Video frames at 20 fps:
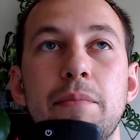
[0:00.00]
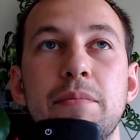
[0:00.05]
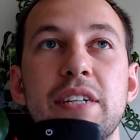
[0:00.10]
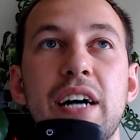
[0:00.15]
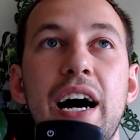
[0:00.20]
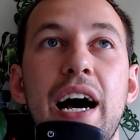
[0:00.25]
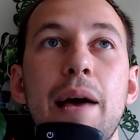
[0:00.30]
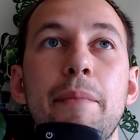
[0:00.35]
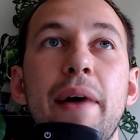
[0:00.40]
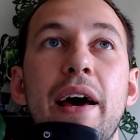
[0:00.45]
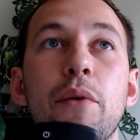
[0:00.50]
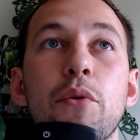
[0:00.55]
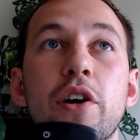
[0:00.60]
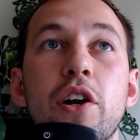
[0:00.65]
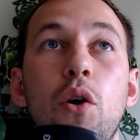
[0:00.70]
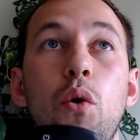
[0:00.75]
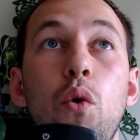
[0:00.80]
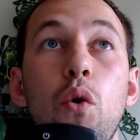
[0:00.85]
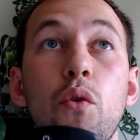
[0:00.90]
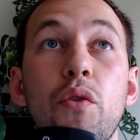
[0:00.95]
time. And we're gonna
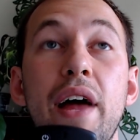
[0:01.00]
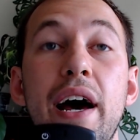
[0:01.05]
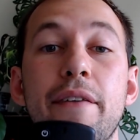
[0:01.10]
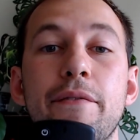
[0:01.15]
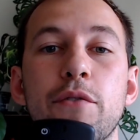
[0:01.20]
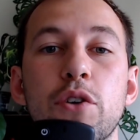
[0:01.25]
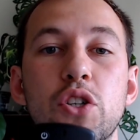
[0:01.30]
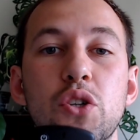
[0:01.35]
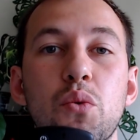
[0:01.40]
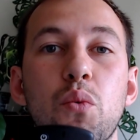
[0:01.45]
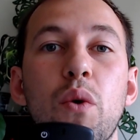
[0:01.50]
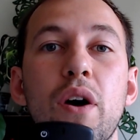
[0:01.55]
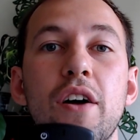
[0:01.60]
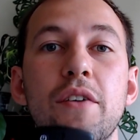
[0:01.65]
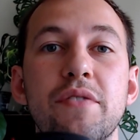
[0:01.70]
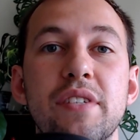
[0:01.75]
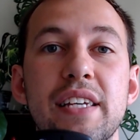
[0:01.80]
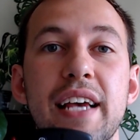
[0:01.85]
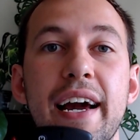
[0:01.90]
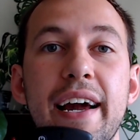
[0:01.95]
hold that for 12
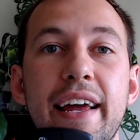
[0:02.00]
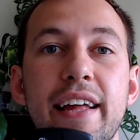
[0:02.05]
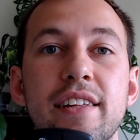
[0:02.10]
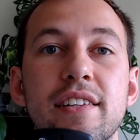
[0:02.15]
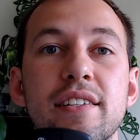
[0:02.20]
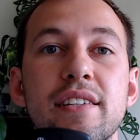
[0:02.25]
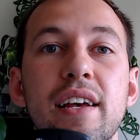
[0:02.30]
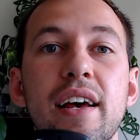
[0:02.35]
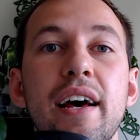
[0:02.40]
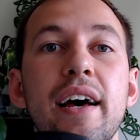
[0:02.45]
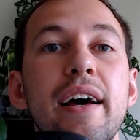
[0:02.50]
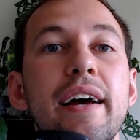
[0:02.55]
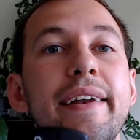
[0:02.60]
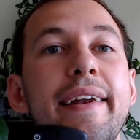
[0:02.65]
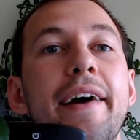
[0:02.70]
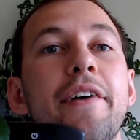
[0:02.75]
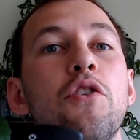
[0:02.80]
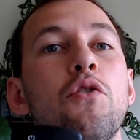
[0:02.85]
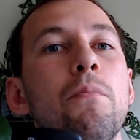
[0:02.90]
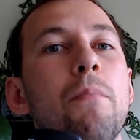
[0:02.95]
seconds. Now
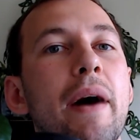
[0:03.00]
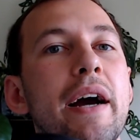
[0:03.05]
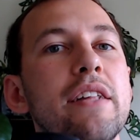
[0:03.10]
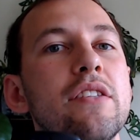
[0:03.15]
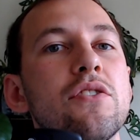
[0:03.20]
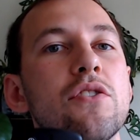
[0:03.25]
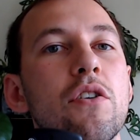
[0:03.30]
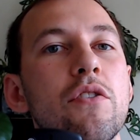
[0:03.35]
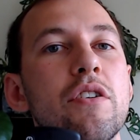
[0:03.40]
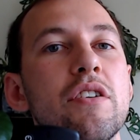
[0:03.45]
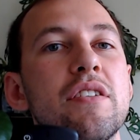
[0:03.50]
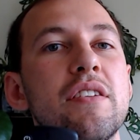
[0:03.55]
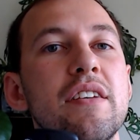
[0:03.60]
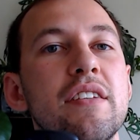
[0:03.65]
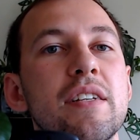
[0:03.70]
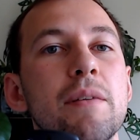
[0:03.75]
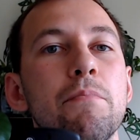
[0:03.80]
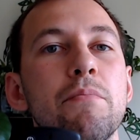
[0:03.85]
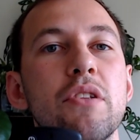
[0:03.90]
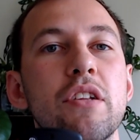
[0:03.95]
you might start to see
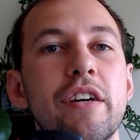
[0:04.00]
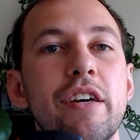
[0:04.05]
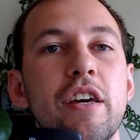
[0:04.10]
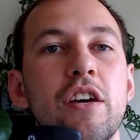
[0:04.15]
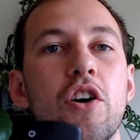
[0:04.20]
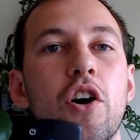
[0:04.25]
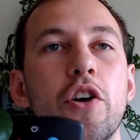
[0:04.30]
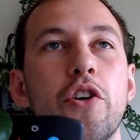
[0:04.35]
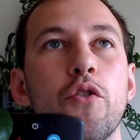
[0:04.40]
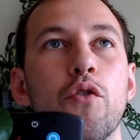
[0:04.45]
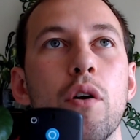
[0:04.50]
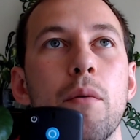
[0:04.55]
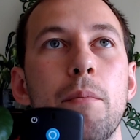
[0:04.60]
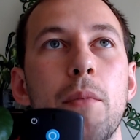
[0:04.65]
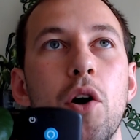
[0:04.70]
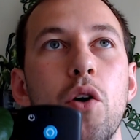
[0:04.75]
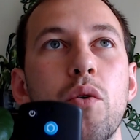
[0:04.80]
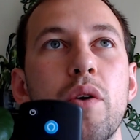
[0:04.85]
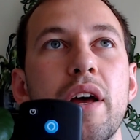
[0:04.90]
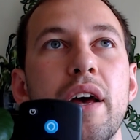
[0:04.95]
some blinking on your
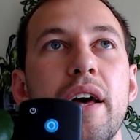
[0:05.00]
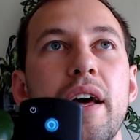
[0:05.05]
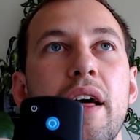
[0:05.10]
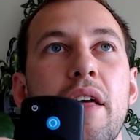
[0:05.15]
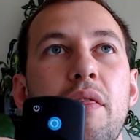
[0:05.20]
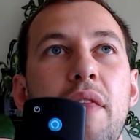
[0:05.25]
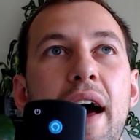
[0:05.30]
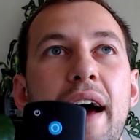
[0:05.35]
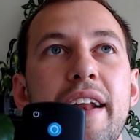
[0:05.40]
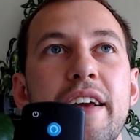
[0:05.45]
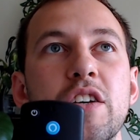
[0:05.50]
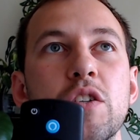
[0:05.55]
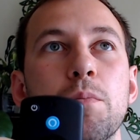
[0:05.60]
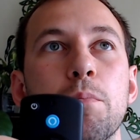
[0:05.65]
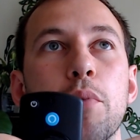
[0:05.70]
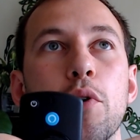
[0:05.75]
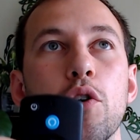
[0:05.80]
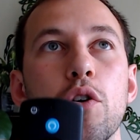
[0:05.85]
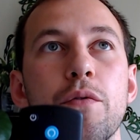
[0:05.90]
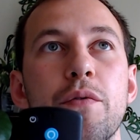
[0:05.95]
remote. That is
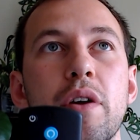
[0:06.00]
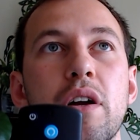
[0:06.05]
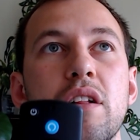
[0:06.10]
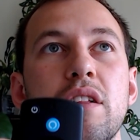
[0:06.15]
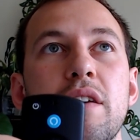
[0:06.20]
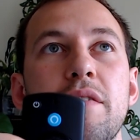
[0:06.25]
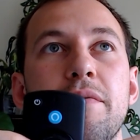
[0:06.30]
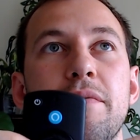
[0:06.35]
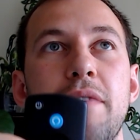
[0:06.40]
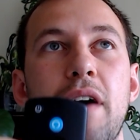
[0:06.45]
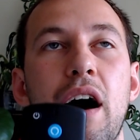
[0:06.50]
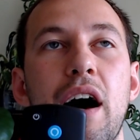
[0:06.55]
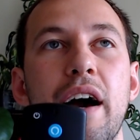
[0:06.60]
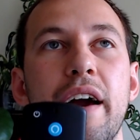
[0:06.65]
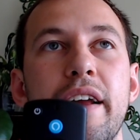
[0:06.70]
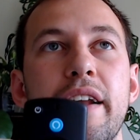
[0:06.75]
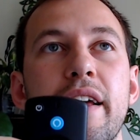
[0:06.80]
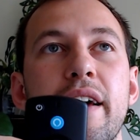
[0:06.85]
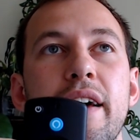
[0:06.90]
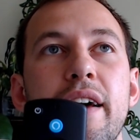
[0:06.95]
perfectly
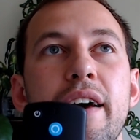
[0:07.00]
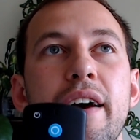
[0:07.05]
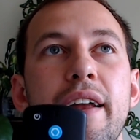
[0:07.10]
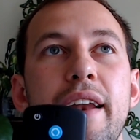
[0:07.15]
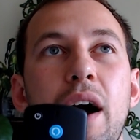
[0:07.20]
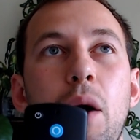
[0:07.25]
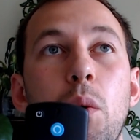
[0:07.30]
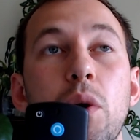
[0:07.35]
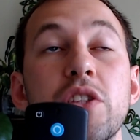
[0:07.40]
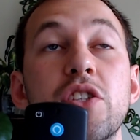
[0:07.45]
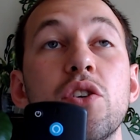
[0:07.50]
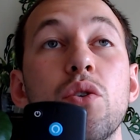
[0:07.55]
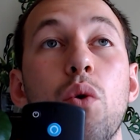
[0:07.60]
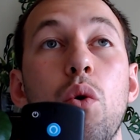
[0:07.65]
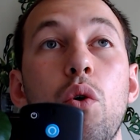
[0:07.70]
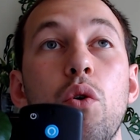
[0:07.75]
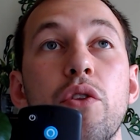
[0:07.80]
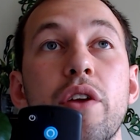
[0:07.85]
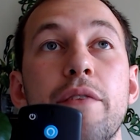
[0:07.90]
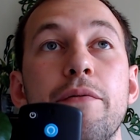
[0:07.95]
fine. Now, once you
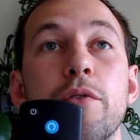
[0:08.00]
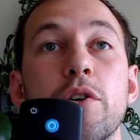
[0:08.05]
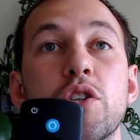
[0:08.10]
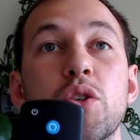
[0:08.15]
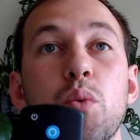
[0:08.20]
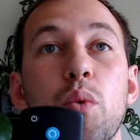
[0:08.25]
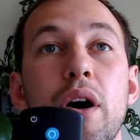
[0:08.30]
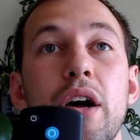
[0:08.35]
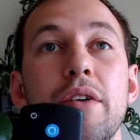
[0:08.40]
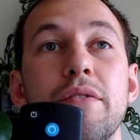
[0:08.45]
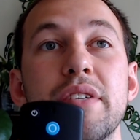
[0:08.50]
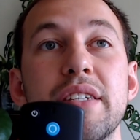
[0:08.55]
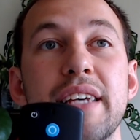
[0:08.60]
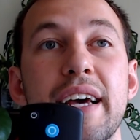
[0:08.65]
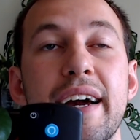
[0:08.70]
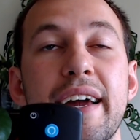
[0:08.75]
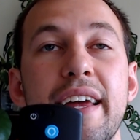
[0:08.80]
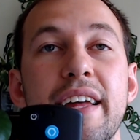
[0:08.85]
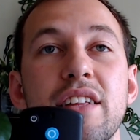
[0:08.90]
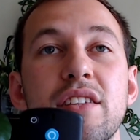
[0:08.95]
hold it for 12
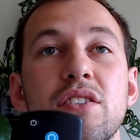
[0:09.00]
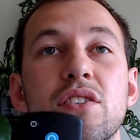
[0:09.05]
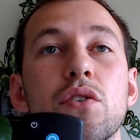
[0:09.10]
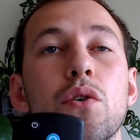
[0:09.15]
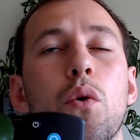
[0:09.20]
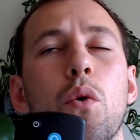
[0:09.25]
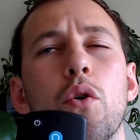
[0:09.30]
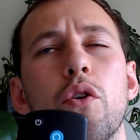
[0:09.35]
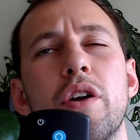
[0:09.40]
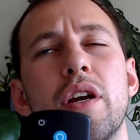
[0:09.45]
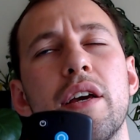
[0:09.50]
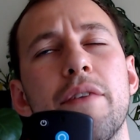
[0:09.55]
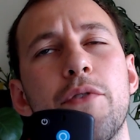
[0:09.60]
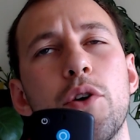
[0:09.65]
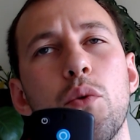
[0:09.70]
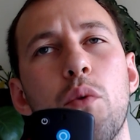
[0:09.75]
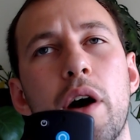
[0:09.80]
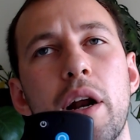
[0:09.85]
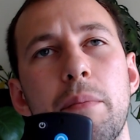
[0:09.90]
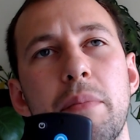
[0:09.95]
seconds, or if you
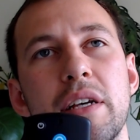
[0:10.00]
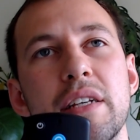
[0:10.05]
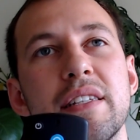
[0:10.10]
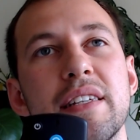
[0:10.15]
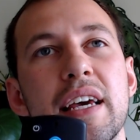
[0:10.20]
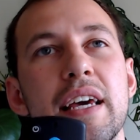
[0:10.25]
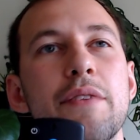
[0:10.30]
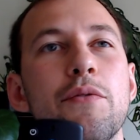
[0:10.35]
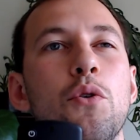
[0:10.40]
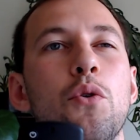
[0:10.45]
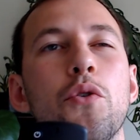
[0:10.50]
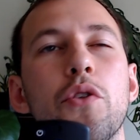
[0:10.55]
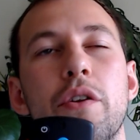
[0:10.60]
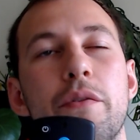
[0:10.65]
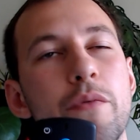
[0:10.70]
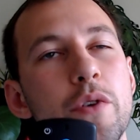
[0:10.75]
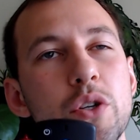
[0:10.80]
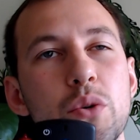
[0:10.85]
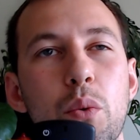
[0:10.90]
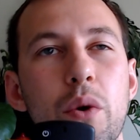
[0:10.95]
wanna be safe, hold it
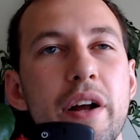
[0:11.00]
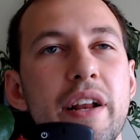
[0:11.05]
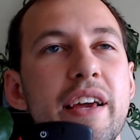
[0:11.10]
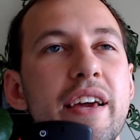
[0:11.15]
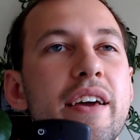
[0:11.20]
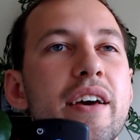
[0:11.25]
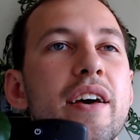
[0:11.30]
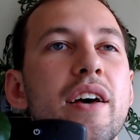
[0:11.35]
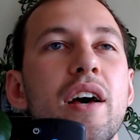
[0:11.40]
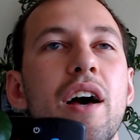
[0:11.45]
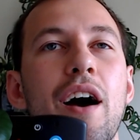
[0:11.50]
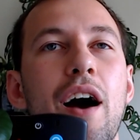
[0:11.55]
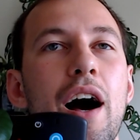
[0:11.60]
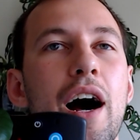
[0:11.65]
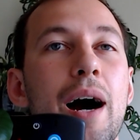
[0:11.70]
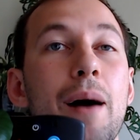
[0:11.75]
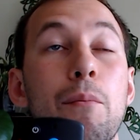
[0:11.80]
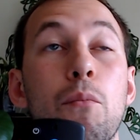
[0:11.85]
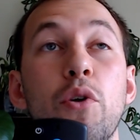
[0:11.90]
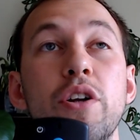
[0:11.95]
for 20,
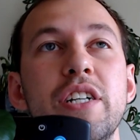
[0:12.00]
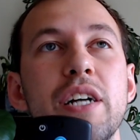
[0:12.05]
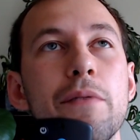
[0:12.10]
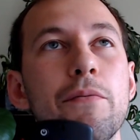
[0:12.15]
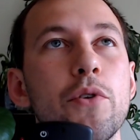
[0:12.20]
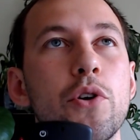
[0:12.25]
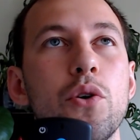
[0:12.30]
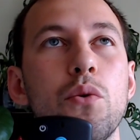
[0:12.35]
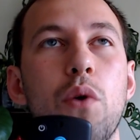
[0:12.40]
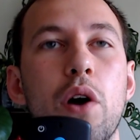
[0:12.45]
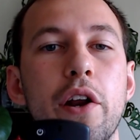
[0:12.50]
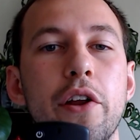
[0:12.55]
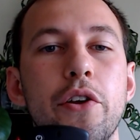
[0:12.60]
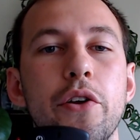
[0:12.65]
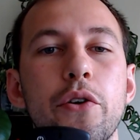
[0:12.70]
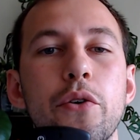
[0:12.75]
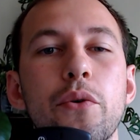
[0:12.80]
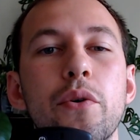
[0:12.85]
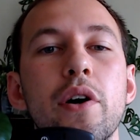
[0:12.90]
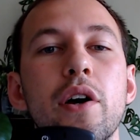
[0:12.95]
uh, whichever you wanna
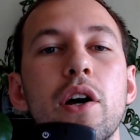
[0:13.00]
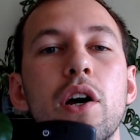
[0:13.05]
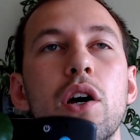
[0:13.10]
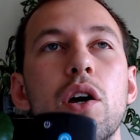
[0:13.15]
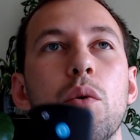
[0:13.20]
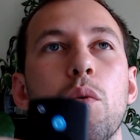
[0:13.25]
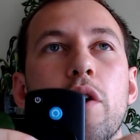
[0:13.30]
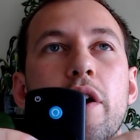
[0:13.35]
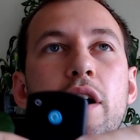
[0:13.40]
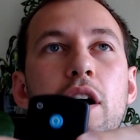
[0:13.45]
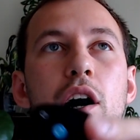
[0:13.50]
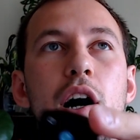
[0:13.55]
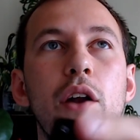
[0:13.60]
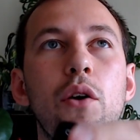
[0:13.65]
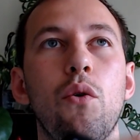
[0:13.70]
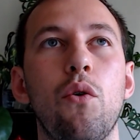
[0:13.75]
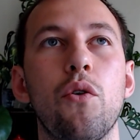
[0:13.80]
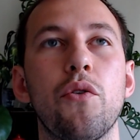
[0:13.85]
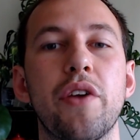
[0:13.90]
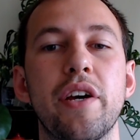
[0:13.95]
do, we're gonna
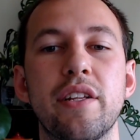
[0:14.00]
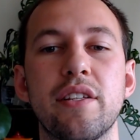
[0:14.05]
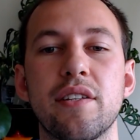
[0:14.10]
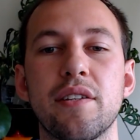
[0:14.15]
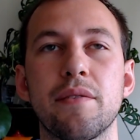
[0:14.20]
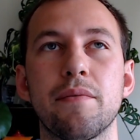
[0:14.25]
unhold it.